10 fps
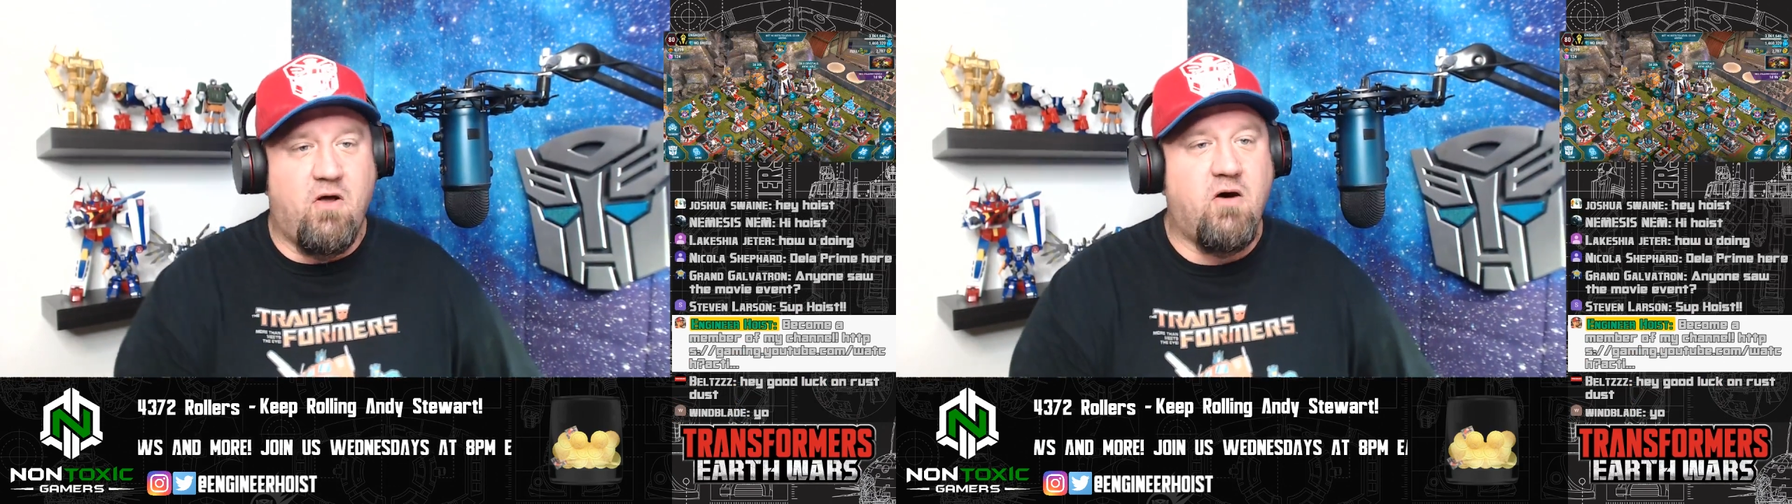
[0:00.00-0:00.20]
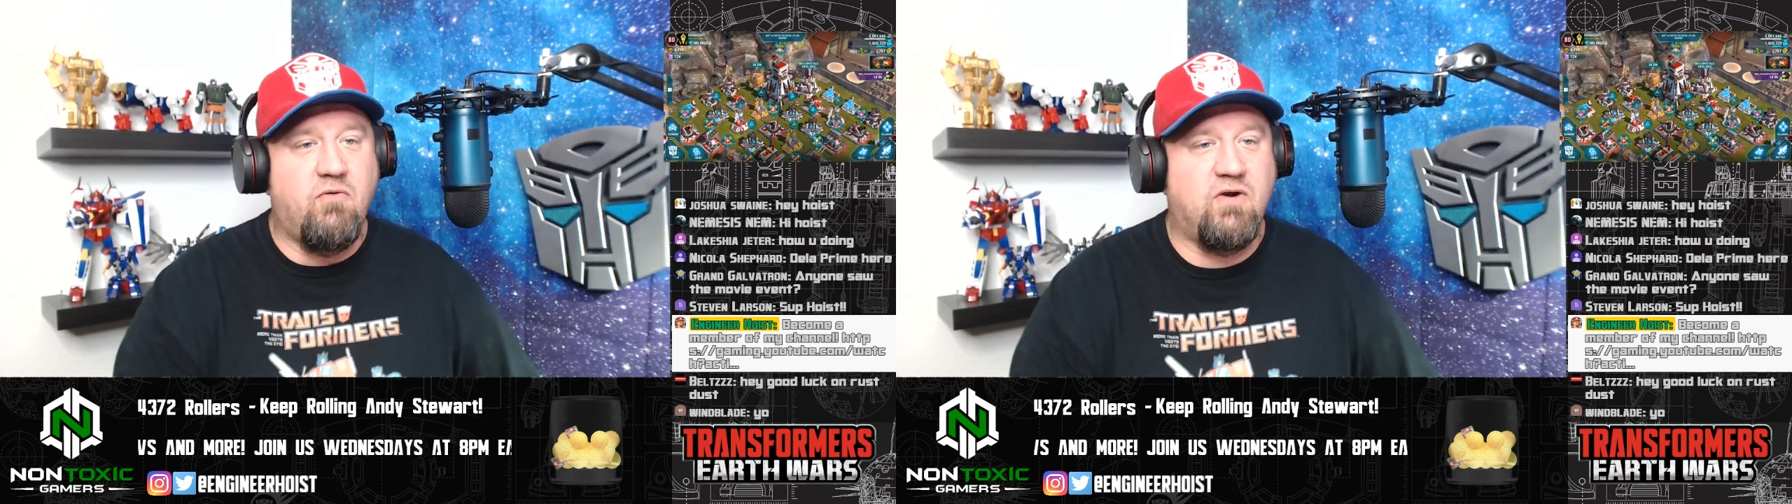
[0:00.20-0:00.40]

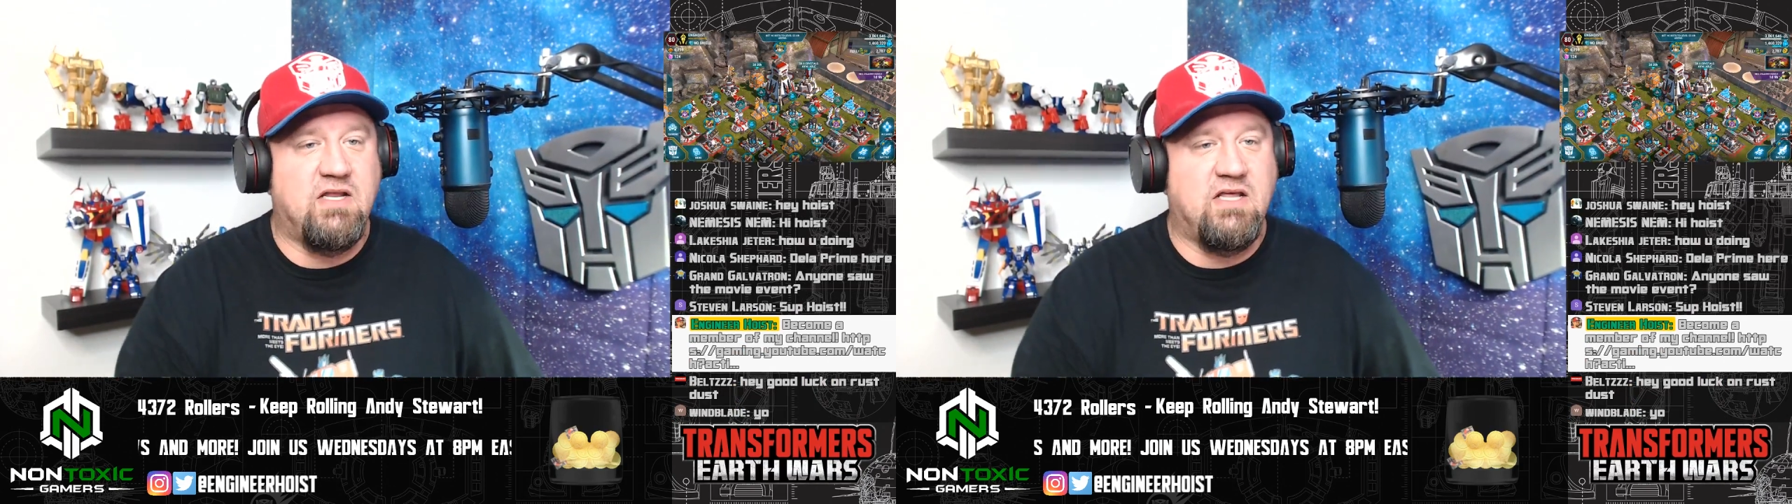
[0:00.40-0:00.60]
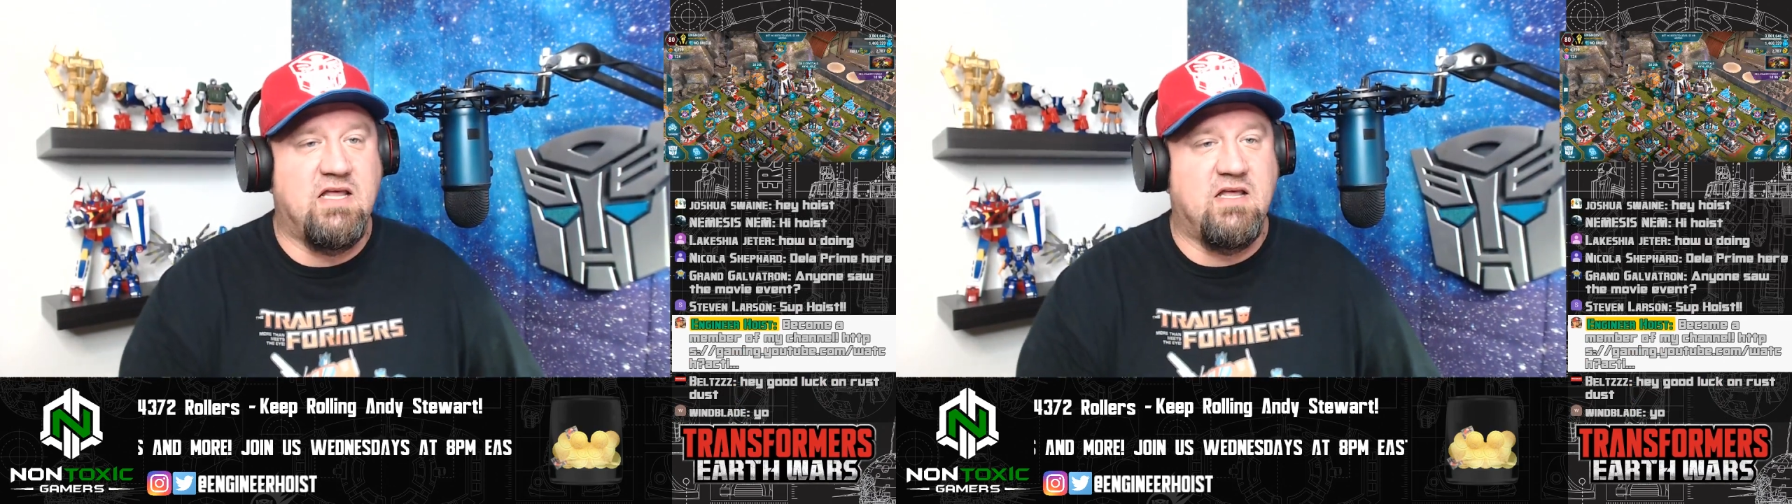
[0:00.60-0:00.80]

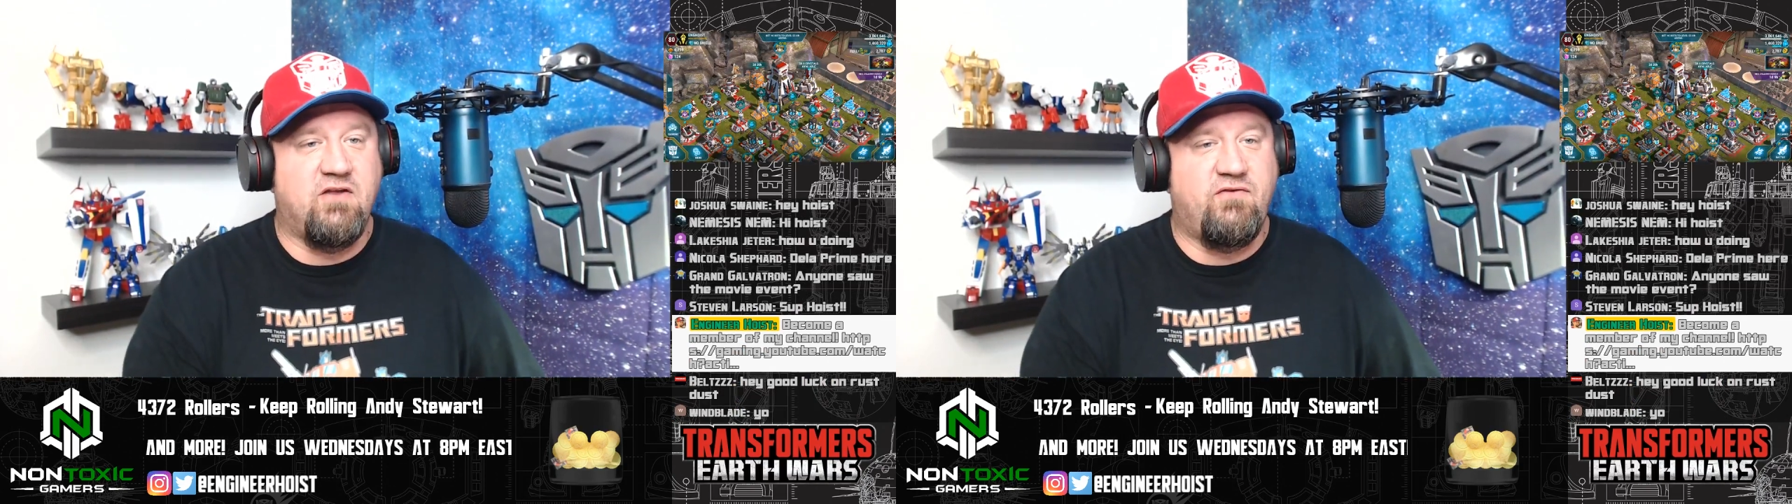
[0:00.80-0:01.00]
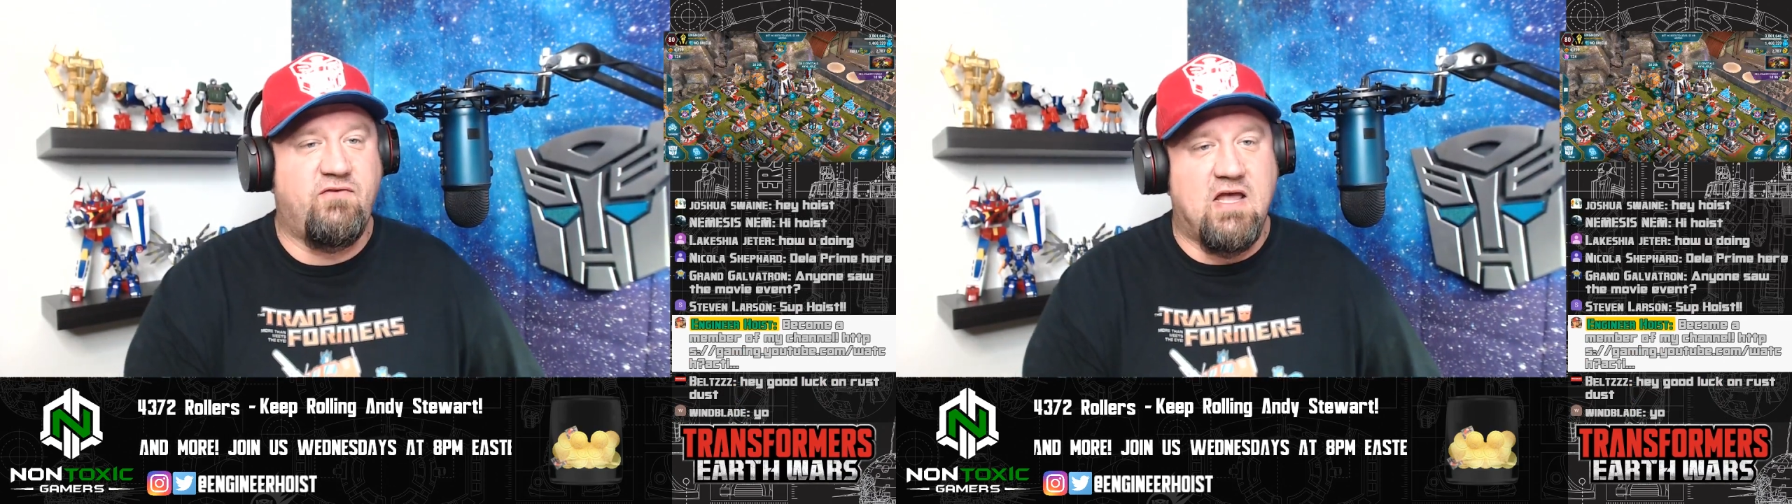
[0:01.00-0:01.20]
already in
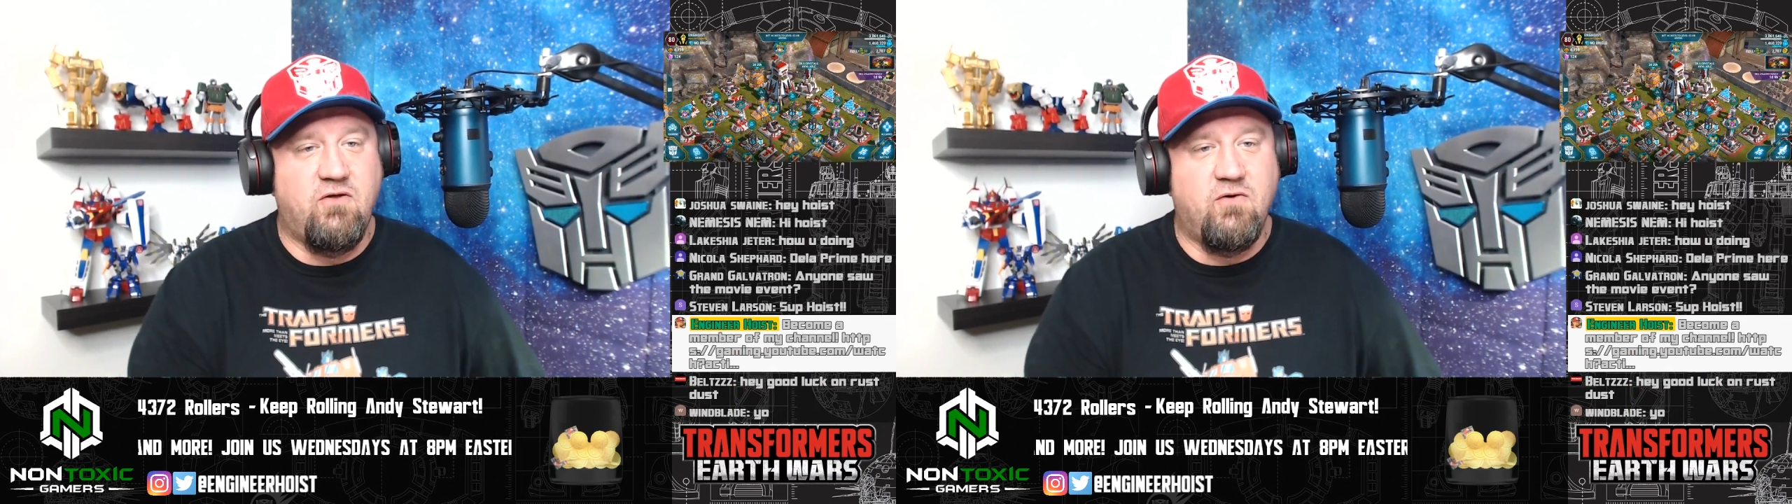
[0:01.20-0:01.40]
the chat.